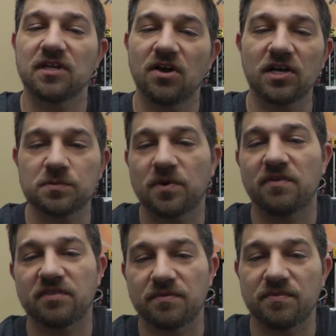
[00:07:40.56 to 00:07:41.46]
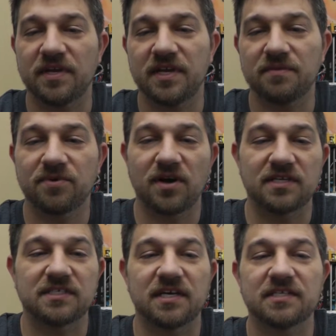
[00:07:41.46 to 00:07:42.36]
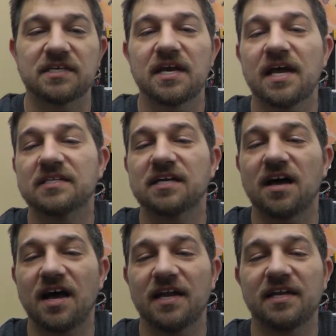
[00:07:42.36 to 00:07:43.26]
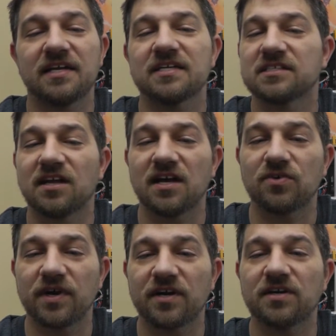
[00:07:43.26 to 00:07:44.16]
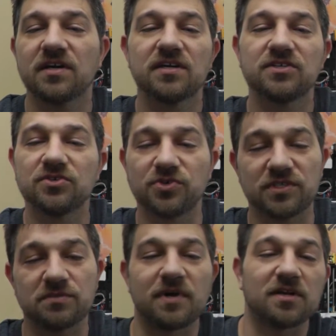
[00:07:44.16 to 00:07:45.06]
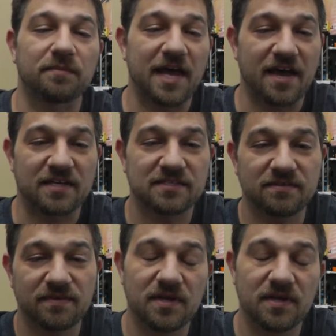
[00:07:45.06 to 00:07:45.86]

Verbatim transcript: longest part of the heating process as the hot end is a lot quicker due to its smaller mass.